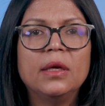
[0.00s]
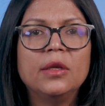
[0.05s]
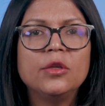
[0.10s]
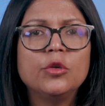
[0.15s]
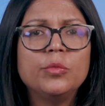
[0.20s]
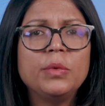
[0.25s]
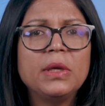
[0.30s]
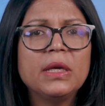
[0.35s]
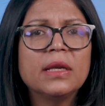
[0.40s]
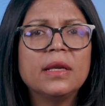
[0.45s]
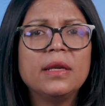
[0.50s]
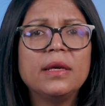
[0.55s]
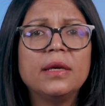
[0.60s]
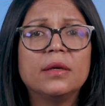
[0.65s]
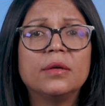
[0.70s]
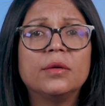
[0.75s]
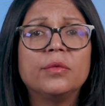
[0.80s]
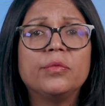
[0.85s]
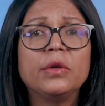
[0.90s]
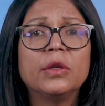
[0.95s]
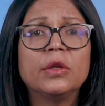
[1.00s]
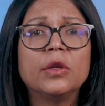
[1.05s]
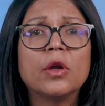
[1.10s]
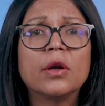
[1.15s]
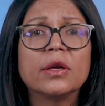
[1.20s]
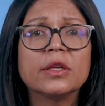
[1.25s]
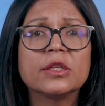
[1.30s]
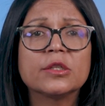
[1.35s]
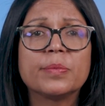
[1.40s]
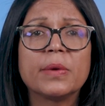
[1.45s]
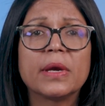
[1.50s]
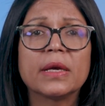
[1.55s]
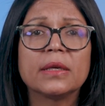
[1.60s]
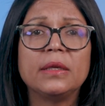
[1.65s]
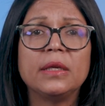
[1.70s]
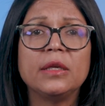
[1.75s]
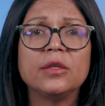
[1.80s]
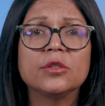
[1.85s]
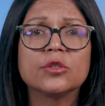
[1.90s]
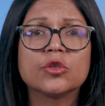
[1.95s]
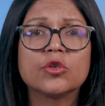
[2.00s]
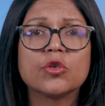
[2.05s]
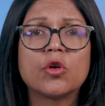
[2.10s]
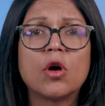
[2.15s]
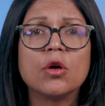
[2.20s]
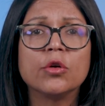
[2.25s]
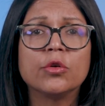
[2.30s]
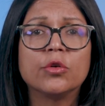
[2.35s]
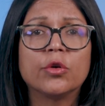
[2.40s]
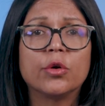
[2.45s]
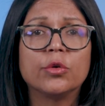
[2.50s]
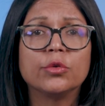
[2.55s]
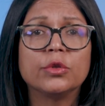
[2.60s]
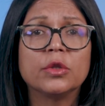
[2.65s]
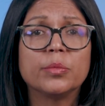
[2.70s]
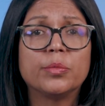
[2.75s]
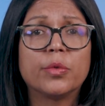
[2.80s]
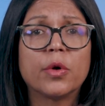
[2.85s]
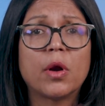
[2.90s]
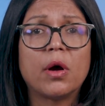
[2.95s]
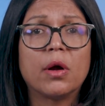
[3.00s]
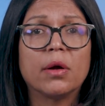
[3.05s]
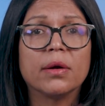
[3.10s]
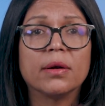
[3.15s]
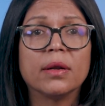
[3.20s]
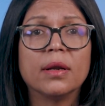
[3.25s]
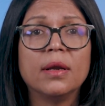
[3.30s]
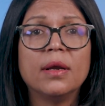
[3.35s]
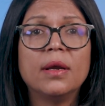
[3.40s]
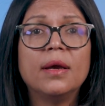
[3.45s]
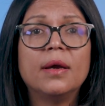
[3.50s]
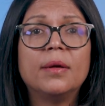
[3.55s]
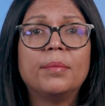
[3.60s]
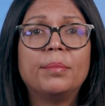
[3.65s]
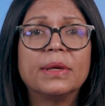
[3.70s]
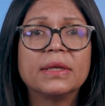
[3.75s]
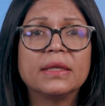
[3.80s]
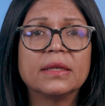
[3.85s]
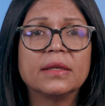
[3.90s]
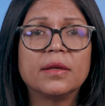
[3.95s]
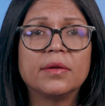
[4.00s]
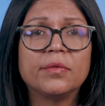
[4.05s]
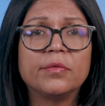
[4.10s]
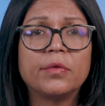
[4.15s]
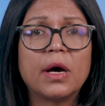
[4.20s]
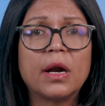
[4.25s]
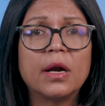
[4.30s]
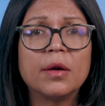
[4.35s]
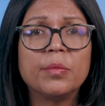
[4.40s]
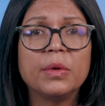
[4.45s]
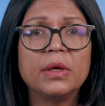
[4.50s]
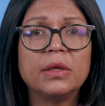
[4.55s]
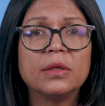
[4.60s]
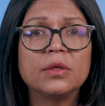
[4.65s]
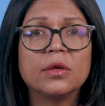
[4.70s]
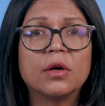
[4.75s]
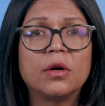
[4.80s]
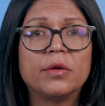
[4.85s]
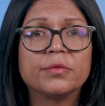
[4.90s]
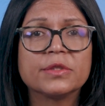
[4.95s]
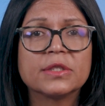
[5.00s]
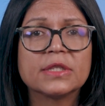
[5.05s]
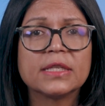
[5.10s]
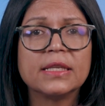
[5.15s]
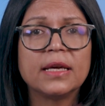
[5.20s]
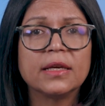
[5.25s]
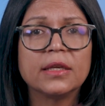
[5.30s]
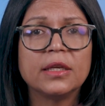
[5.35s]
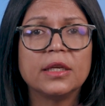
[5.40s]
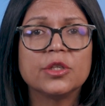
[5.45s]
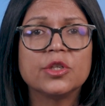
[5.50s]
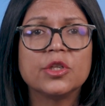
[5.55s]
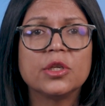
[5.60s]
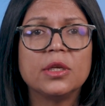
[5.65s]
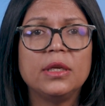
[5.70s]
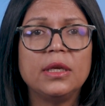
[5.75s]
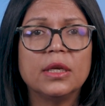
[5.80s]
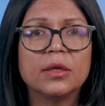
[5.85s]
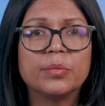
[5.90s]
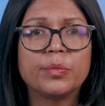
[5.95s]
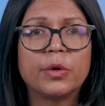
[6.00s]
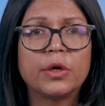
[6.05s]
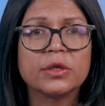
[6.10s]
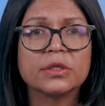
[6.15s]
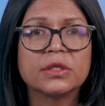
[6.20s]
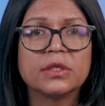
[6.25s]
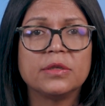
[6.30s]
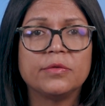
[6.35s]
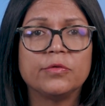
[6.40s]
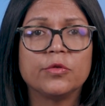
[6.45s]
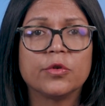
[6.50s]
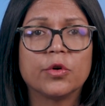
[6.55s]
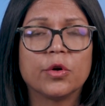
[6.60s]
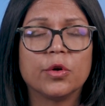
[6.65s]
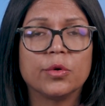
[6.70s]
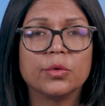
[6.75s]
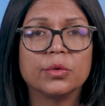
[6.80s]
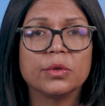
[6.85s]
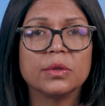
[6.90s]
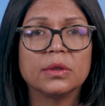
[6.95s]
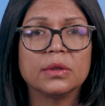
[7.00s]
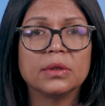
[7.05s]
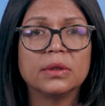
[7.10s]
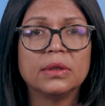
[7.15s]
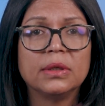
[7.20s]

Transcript: To be clear, we are not expecting strong growth abroad, but an environment of sluggish yet positive growth.